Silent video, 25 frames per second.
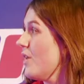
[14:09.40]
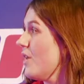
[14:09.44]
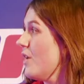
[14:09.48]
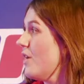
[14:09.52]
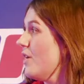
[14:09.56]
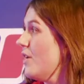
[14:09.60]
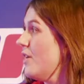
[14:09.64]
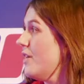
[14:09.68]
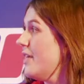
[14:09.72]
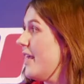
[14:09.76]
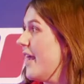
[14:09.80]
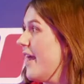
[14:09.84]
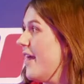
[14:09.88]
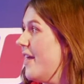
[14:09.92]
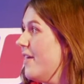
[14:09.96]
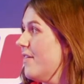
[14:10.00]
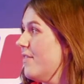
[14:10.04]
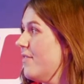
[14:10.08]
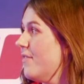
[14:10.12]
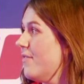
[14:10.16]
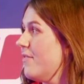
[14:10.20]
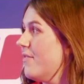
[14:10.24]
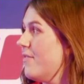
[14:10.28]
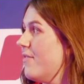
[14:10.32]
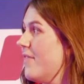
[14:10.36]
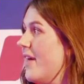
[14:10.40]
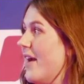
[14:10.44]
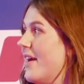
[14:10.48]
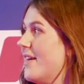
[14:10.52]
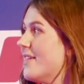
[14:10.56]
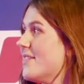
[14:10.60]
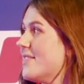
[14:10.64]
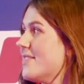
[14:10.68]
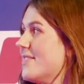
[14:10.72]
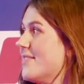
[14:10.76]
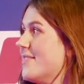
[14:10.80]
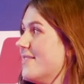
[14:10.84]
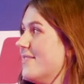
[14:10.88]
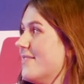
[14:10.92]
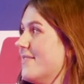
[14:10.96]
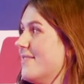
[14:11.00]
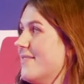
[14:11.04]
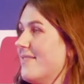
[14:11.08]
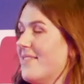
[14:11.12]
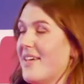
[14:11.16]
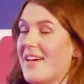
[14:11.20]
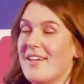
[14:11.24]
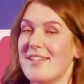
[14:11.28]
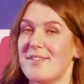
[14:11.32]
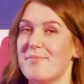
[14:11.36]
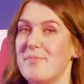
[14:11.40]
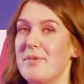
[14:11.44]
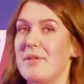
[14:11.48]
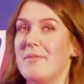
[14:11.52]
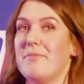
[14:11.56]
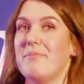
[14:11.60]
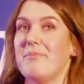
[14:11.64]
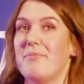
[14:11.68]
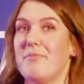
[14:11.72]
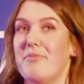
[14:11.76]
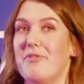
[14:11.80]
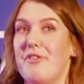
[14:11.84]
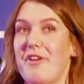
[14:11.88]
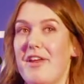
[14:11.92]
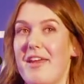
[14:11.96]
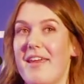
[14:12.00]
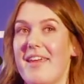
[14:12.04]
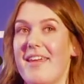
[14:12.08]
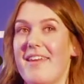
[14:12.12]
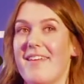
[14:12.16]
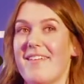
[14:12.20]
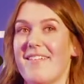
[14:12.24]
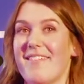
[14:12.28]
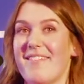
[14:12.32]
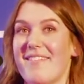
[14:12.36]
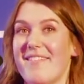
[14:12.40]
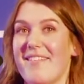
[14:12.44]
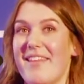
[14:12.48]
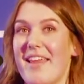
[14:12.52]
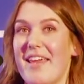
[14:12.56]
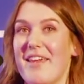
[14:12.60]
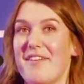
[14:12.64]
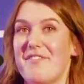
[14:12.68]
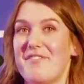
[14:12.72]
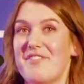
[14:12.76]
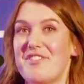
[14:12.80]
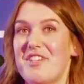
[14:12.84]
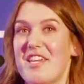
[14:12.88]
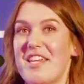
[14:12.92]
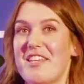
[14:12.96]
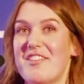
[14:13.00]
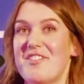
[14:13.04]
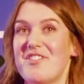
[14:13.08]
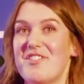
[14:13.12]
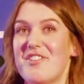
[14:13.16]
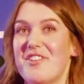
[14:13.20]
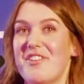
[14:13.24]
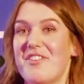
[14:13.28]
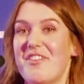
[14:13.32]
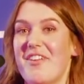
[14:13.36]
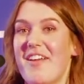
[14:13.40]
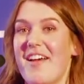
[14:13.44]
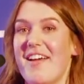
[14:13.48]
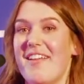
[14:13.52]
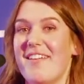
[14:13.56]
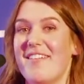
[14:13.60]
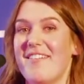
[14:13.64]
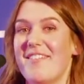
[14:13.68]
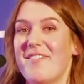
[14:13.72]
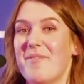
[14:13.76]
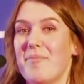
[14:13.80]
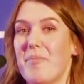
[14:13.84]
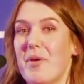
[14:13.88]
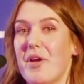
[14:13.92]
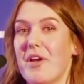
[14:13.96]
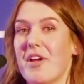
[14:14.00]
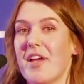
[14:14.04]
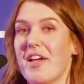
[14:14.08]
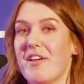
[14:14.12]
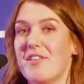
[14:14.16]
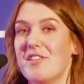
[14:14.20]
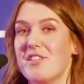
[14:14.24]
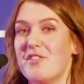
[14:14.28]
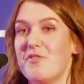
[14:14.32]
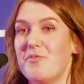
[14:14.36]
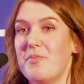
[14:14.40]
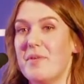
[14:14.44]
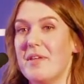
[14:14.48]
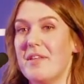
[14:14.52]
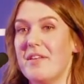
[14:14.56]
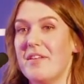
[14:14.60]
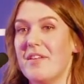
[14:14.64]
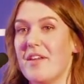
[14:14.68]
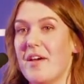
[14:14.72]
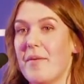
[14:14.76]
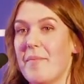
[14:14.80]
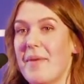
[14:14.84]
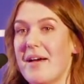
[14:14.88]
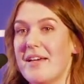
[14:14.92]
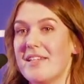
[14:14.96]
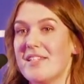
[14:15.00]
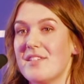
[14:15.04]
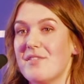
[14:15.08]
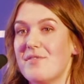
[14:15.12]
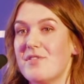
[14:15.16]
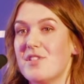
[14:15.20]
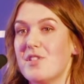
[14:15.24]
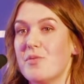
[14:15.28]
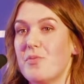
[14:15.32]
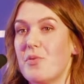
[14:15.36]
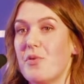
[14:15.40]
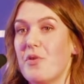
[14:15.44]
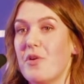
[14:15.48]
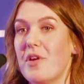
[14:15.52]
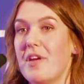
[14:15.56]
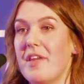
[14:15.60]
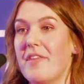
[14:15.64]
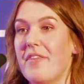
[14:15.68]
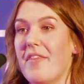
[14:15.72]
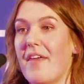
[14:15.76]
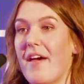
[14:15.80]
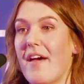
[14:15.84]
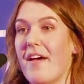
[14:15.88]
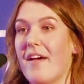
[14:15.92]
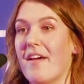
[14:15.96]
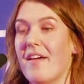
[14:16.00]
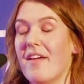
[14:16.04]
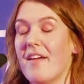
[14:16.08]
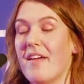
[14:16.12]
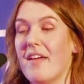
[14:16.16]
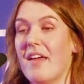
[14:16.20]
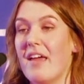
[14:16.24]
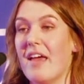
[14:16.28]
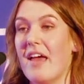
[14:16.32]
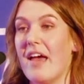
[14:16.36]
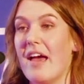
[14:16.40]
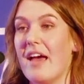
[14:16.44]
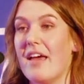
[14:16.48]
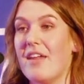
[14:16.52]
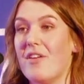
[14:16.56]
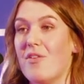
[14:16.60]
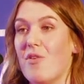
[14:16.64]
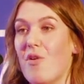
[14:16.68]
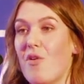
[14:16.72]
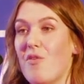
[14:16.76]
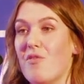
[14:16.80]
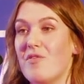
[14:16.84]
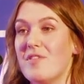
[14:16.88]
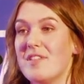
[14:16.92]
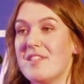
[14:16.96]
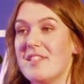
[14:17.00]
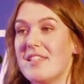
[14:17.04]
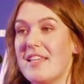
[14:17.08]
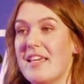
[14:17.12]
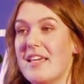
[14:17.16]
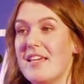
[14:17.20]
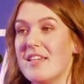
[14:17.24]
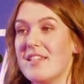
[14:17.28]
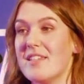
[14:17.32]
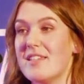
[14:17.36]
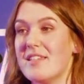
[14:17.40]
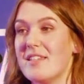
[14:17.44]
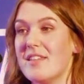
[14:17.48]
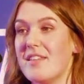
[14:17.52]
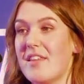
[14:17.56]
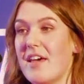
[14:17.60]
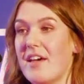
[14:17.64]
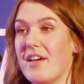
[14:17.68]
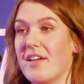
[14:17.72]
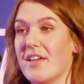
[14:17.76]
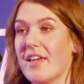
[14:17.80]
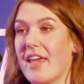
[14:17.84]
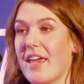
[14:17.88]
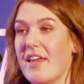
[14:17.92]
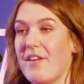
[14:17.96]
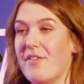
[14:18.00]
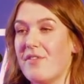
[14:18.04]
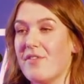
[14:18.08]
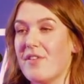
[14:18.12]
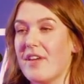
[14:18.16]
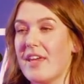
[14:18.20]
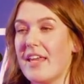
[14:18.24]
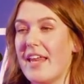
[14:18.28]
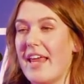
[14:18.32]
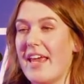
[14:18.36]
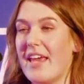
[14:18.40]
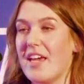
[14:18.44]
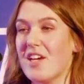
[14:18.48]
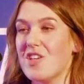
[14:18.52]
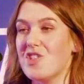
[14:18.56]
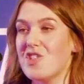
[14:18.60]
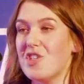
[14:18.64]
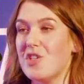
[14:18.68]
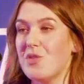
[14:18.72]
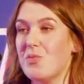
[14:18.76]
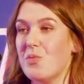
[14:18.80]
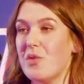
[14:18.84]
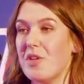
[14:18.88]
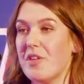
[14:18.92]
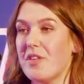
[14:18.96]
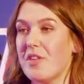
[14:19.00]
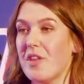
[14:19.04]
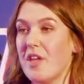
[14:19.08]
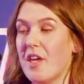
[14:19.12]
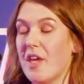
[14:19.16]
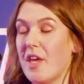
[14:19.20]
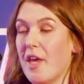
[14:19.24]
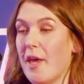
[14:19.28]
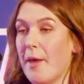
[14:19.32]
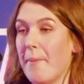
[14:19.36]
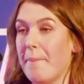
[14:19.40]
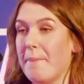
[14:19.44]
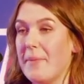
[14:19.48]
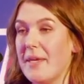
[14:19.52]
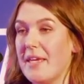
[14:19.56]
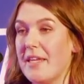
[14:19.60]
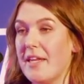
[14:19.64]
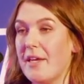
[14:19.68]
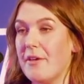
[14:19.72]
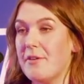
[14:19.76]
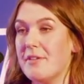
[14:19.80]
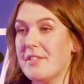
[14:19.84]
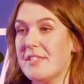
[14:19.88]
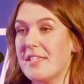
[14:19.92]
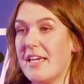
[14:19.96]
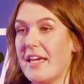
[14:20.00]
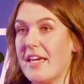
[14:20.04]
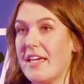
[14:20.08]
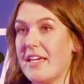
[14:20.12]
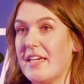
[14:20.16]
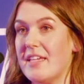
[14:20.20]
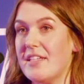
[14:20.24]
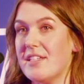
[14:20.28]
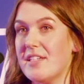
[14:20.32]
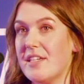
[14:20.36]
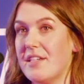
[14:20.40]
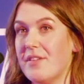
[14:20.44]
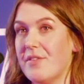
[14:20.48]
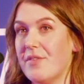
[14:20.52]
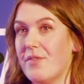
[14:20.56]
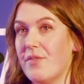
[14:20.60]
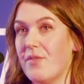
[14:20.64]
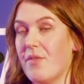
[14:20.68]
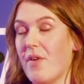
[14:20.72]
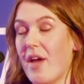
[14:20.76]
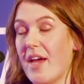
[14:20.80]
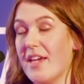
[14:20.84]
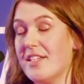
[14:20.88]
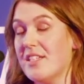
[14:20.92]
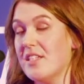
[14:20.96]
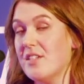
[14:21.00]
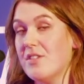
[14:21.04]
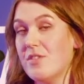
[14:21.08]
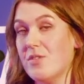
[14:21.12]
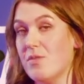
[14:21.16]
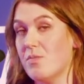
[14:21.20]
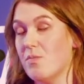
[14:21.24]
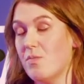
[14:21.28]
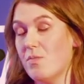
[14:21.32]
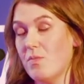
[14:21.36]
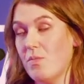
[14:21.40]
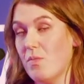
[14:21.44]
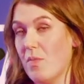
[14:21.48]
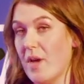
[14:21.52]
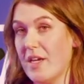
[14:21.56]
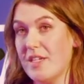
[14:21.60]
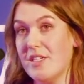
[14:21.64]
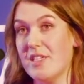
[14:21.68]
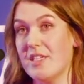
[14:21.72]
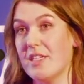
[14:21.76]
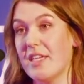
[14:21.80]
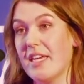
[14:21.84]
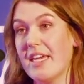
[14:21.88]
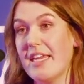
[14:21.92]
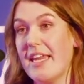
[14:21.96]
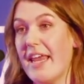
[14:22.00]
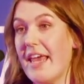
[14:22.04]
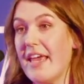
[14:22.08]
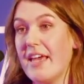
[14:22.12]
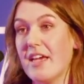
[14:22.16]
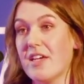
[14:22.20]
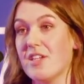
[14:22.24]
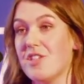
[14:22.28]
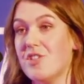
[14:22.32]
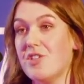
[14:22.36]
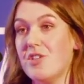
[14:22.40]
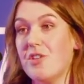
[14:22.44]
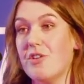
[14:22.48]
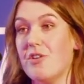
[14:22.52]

yeah, that's been pretty life-changing, and Berghaus have been a massive support in that. And obviously it's that kind of connection with being outside, and I didn't connect to